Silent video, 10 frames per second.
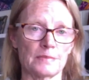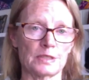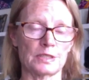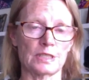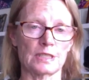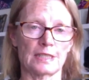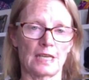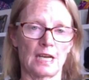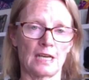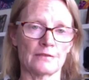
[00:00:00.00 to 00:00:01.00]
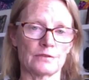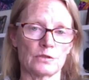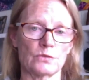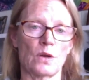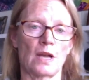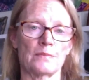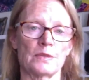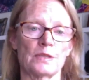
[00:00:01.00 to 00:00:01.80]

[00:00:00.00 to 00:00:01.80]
particularly after the ride,